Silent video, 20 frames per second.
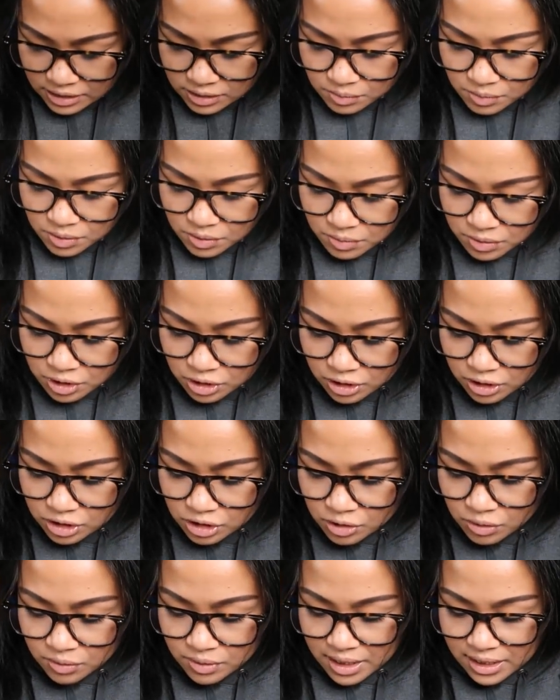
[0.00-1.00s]
this was originally
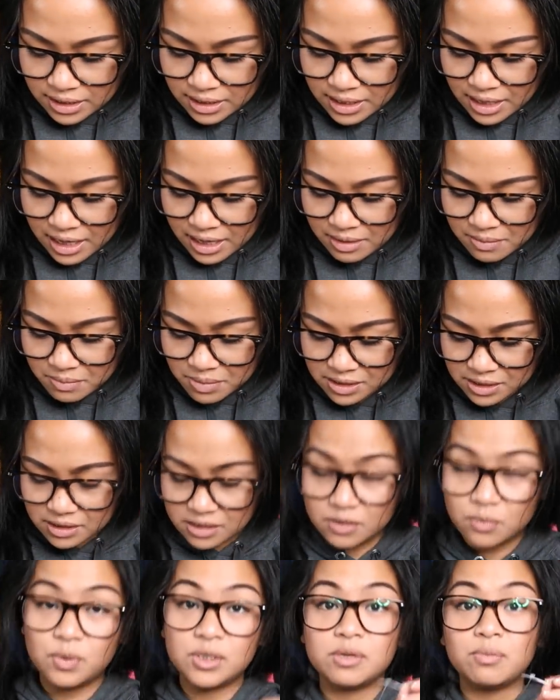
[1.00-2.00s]
$2.99, but
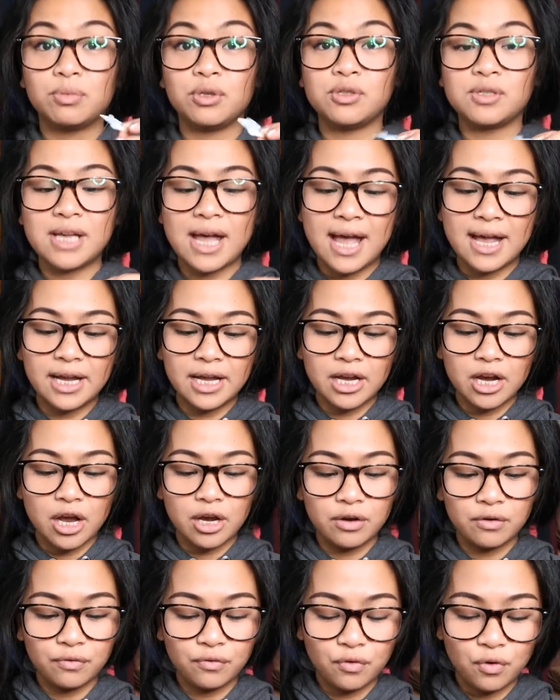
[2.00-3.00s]
since it was a blue tag, I
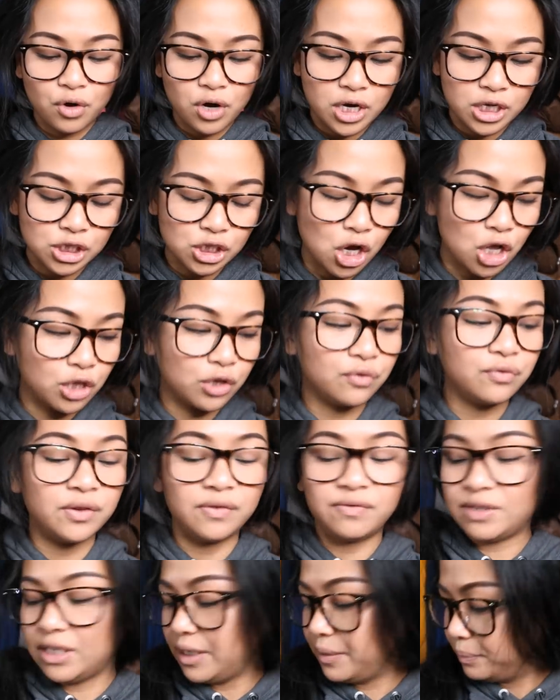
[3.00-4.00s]
got it for
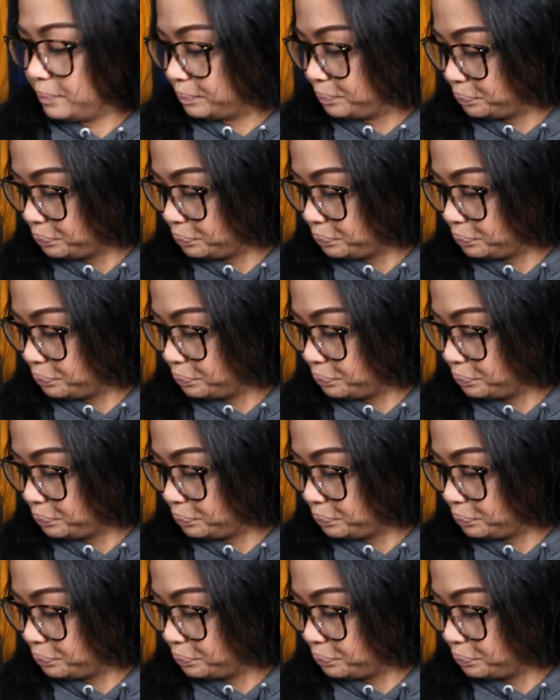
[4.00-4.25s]
$1.50.